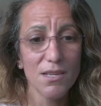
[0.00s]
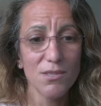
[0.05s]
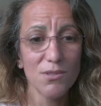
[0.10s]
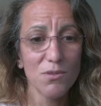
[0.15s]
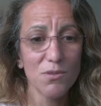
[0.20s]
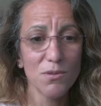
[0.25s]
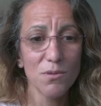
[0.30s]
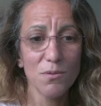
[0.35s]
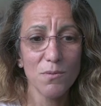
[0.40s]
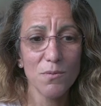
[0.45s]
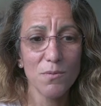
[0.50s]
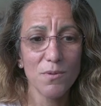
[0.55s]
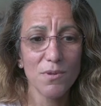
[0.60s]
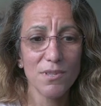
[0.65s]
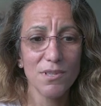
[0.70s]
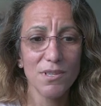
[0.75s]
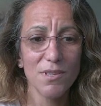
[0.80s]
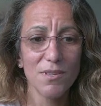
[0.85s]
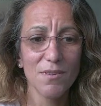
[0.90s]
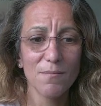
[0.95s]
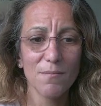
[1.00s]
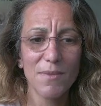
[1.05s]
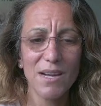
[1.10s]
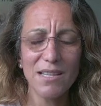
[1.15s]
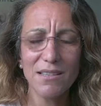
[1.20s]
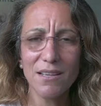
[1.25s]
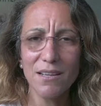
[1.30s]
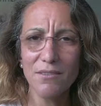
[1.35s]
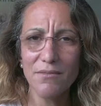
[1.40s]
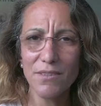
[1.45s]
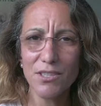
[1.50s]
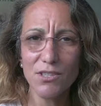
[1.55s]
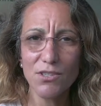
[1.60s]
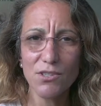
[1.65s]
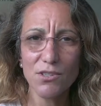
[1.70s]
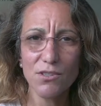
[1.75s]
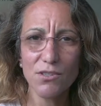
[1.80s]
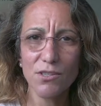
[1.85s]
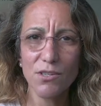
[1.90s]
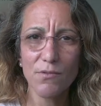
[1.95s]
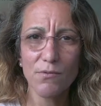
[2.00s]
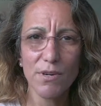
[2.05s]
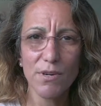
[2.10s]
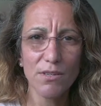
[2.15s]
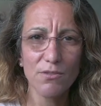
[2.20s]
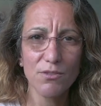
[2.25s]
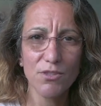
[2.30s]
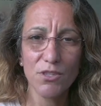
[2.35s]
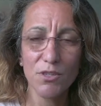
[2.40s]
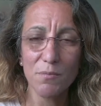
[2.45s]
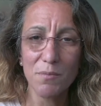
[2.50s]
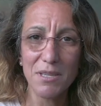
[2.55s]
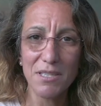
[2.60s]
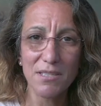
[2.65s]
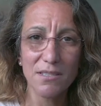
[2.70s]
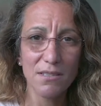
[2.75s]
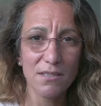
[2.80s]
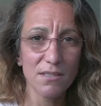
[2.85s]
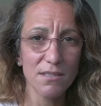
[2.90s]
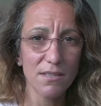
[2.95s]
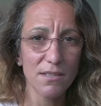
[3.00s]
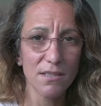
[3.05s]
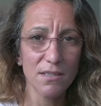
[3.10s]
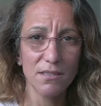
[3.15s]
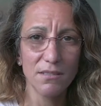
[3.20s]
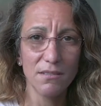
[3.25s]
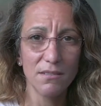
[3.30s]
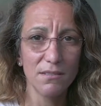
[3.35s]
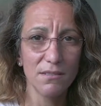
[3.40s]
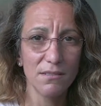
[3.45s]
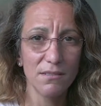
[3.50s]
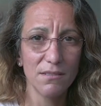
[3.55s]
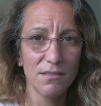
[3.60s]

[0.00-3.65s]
And so my life has turned around tremendously